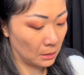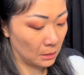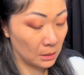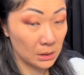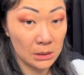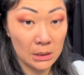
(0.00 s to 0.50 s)

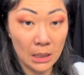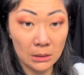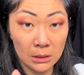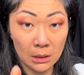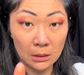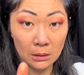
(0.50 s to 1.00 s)

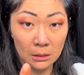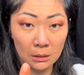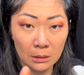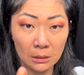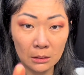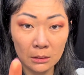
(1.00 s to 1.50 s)
Nostalgia.
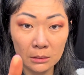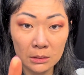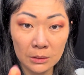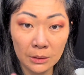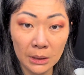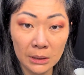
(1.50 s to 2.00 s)

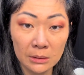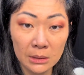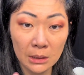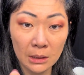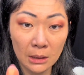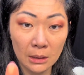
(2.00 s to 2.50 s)
Right, can you
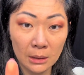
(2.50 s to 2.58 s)
see that?